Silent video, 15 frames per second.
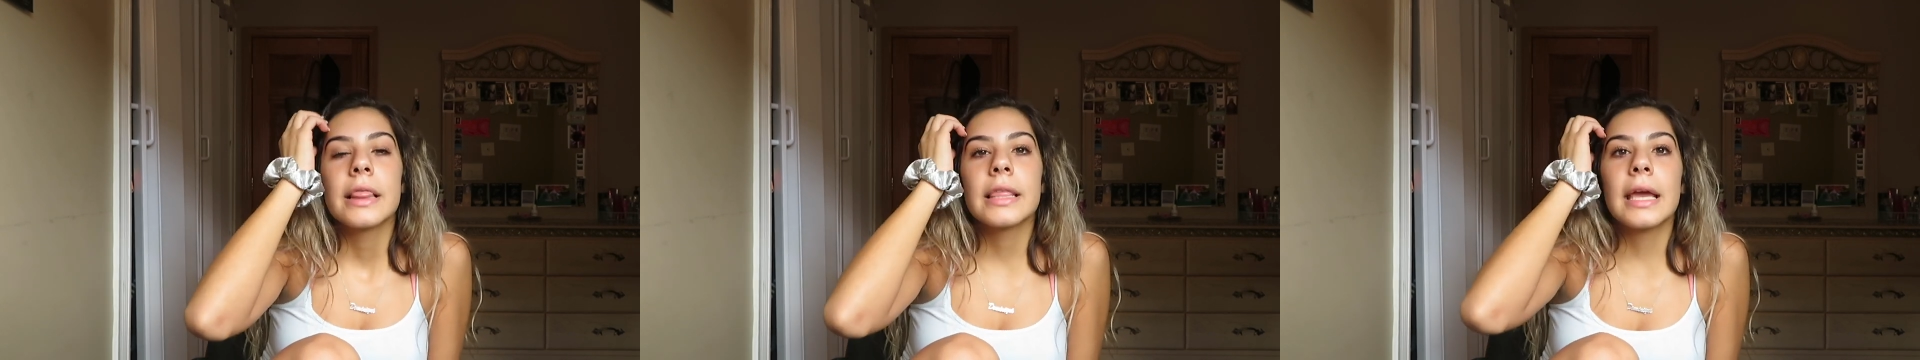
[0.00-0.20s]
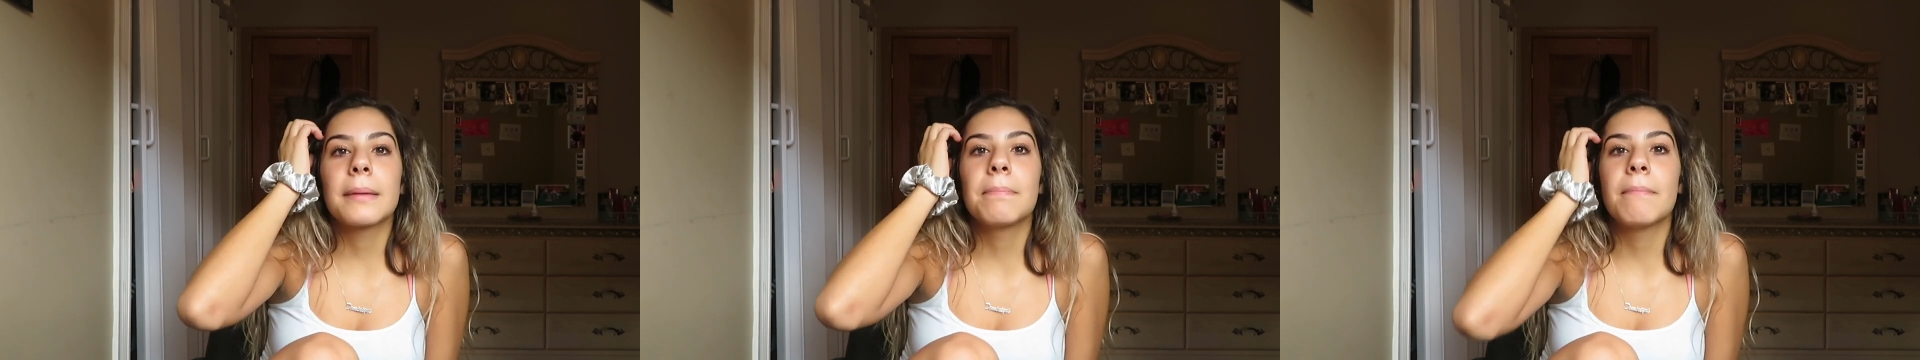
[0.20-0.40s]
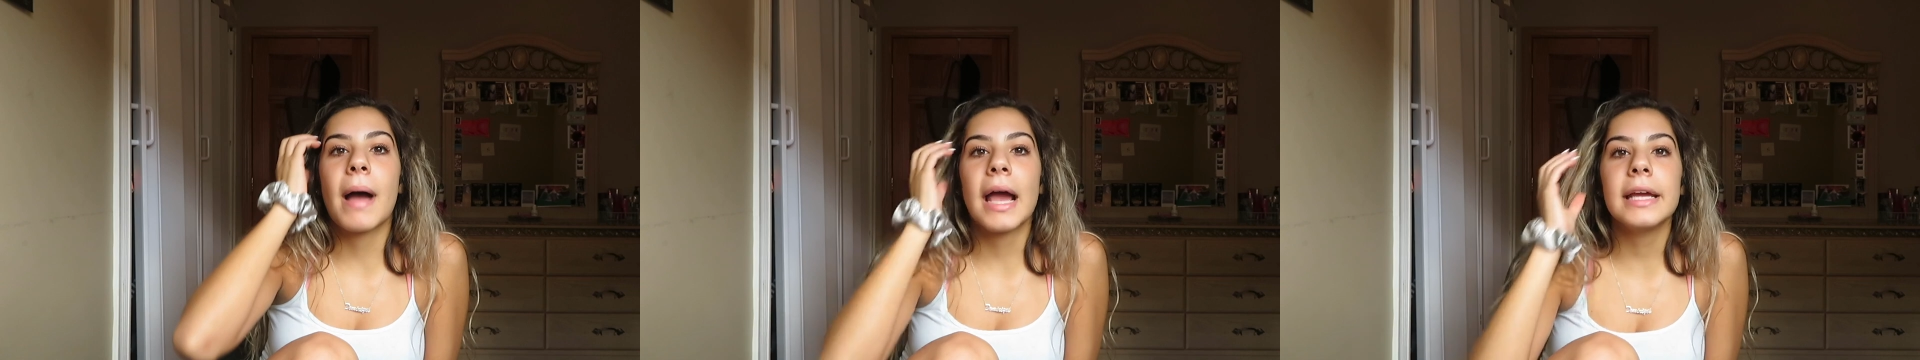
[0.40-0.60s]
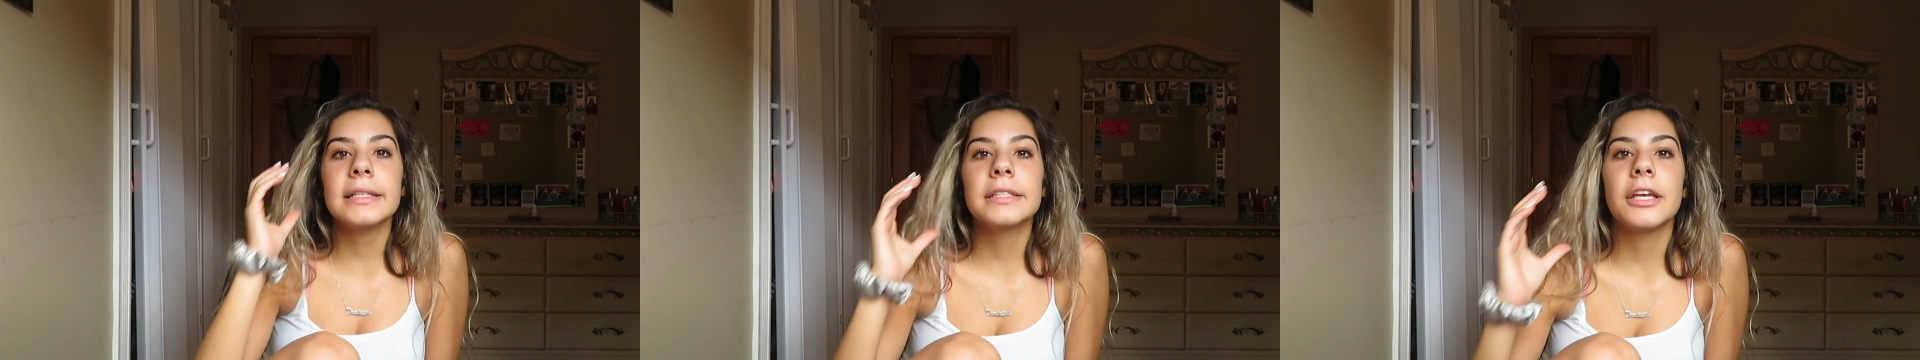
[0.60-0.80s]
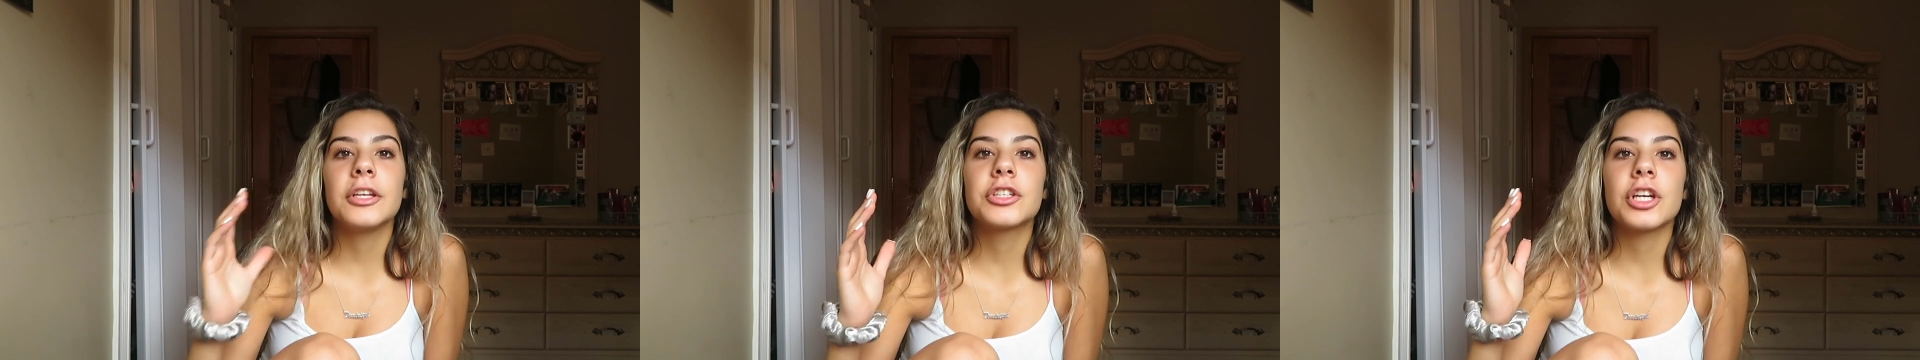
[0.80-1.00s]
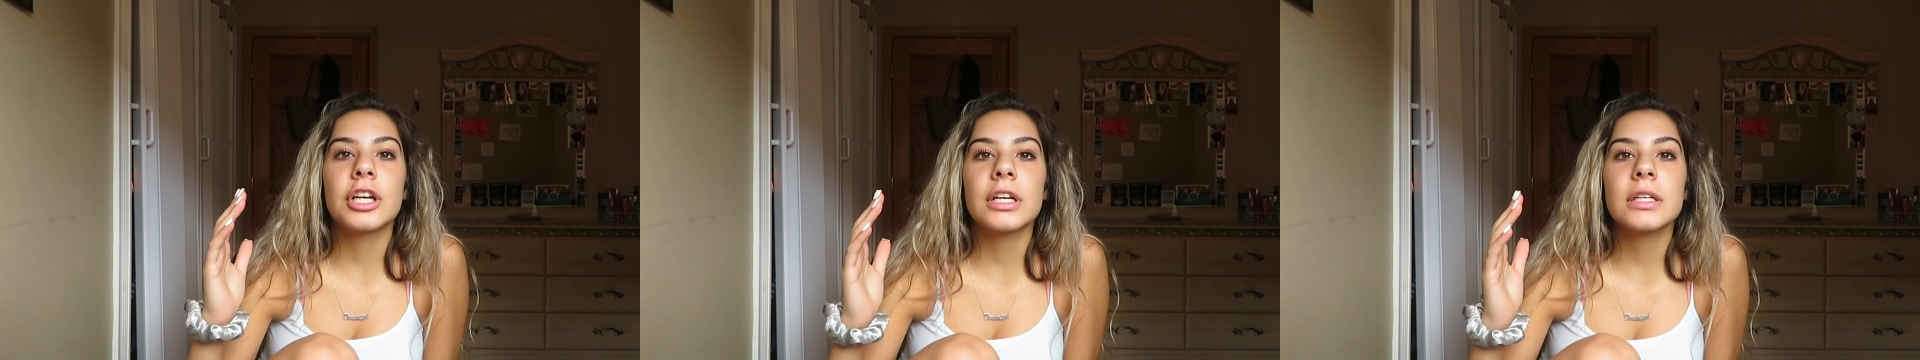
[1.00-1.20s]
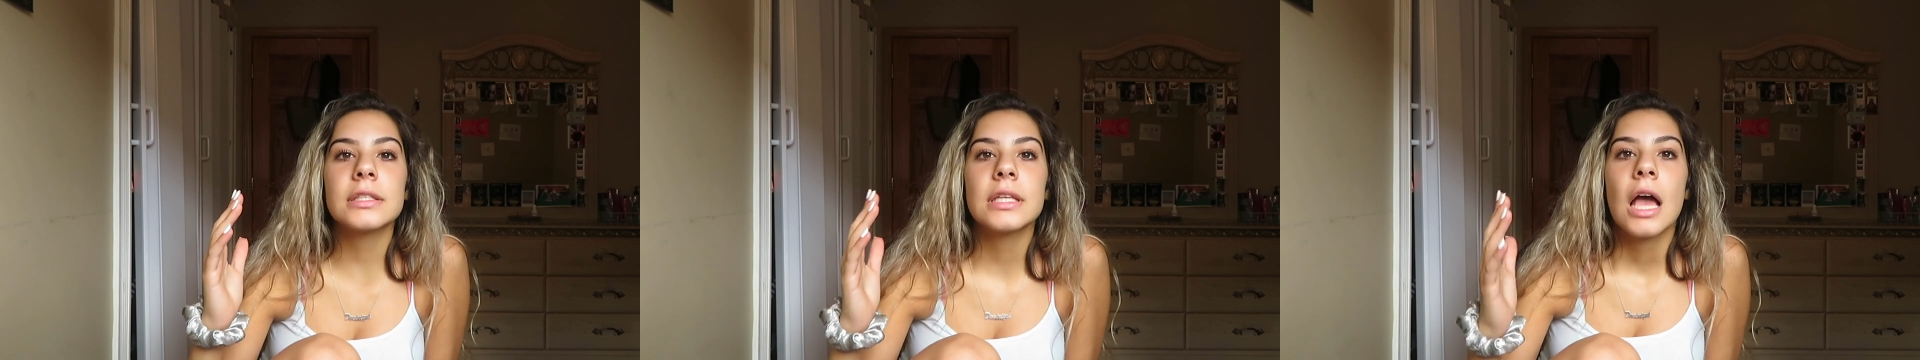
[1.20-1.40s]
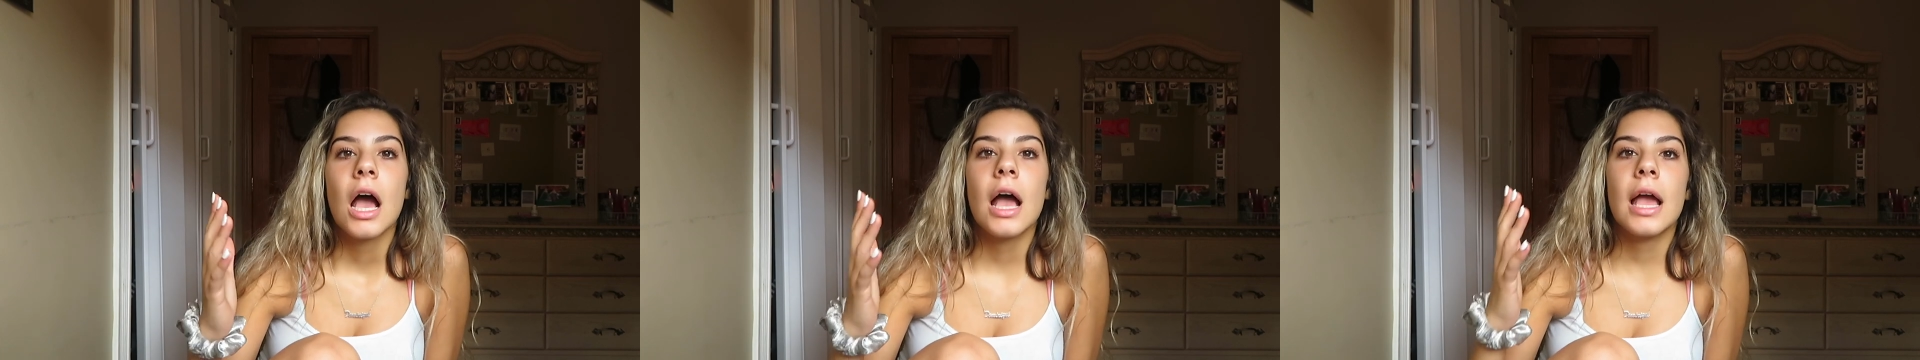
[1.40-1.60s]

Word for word: like my teachers